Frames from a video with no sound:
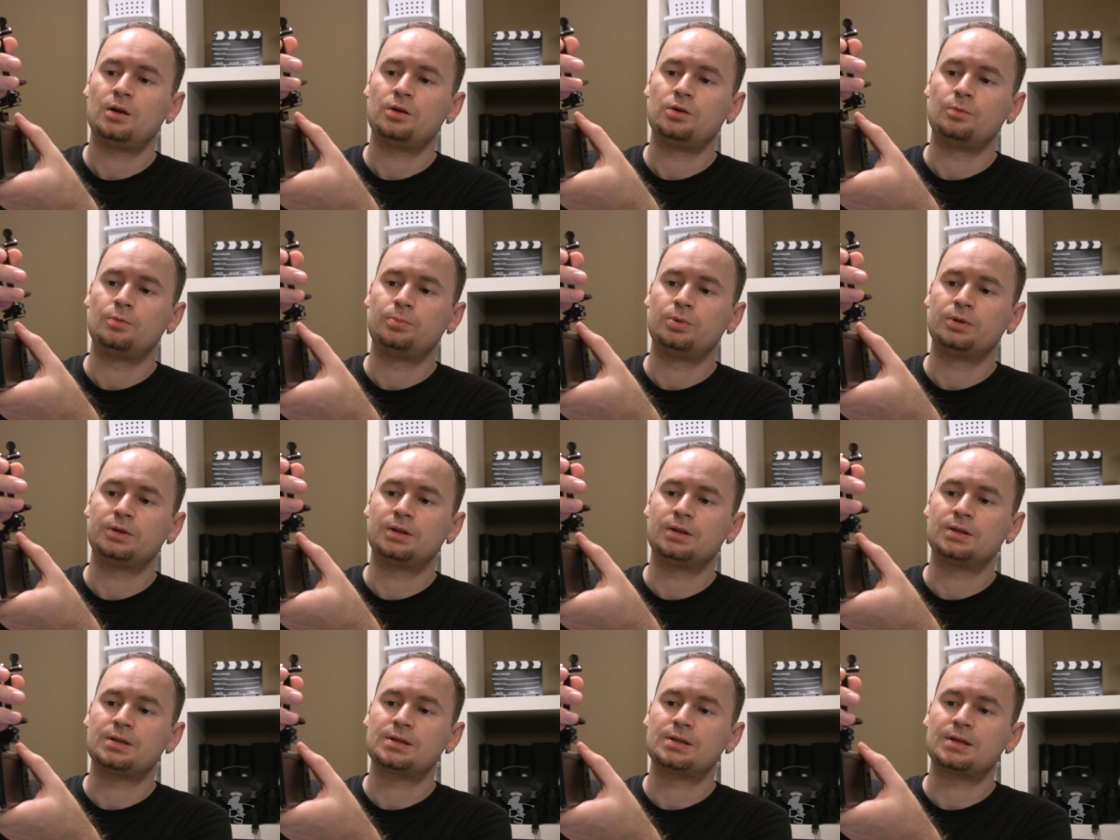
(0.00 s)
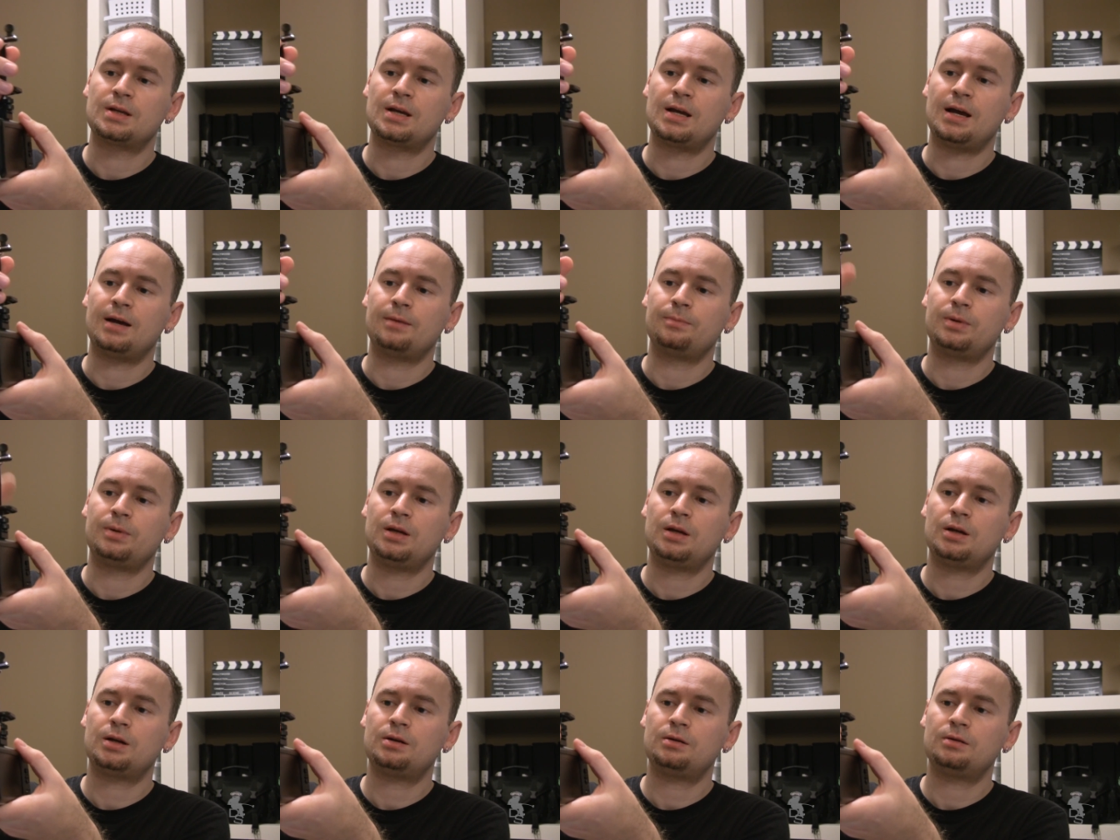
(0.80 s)
you put this up
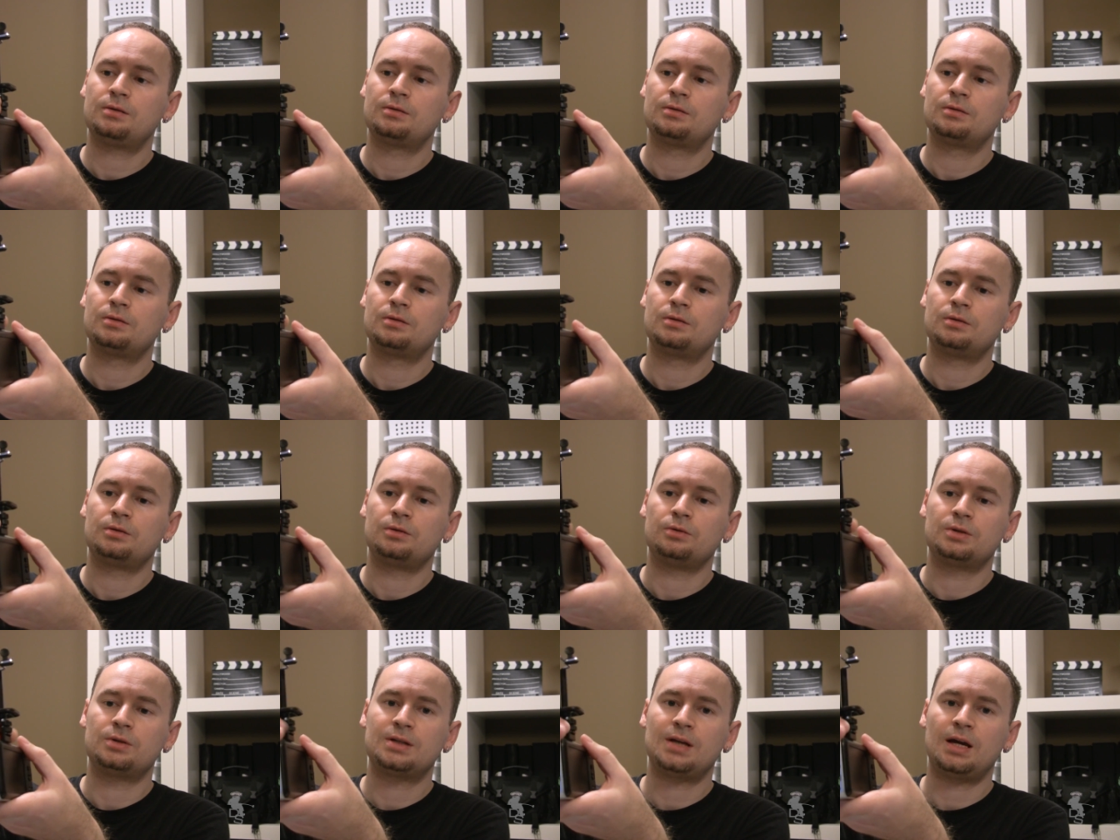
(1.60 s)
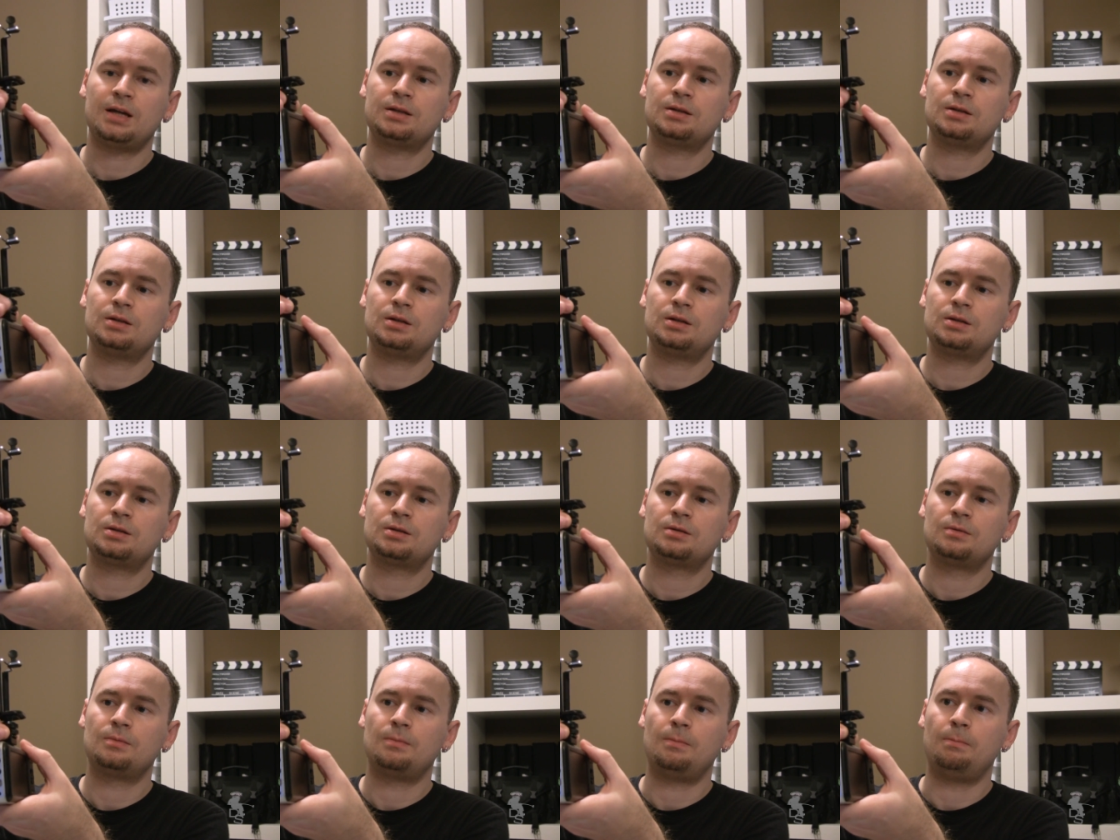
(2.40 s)
here, you tighten
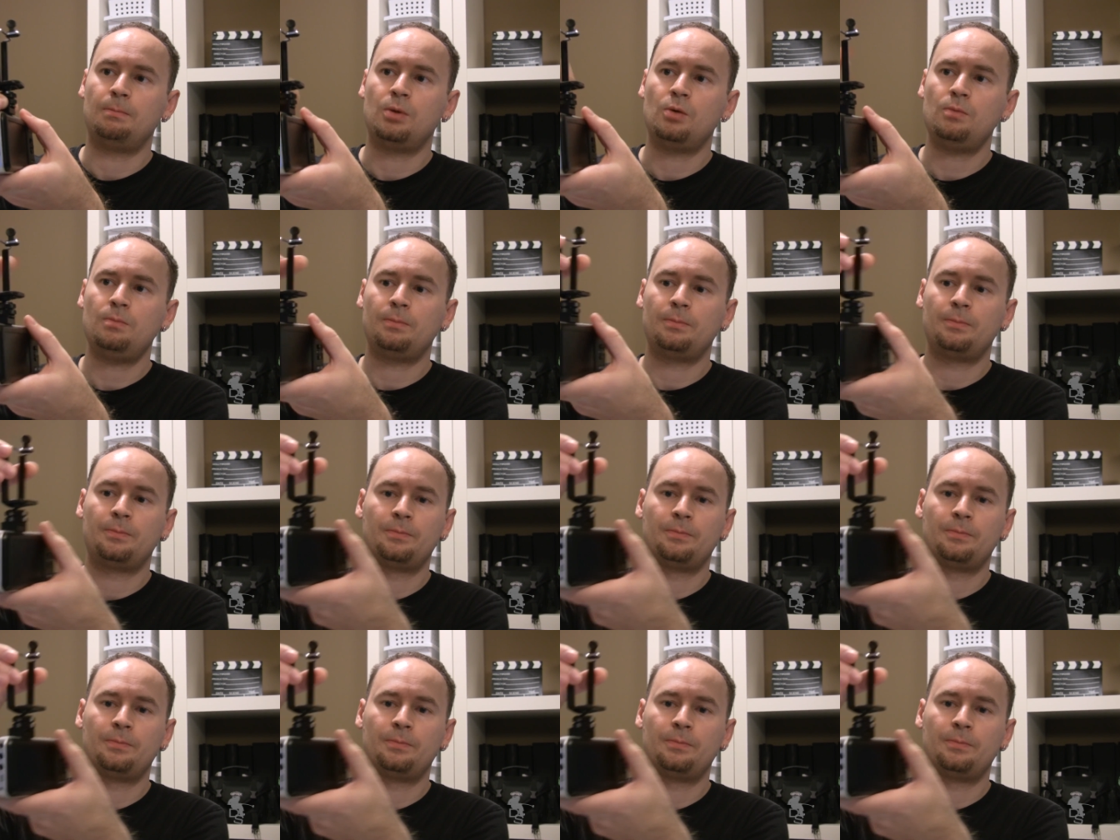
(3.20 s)
it, boom.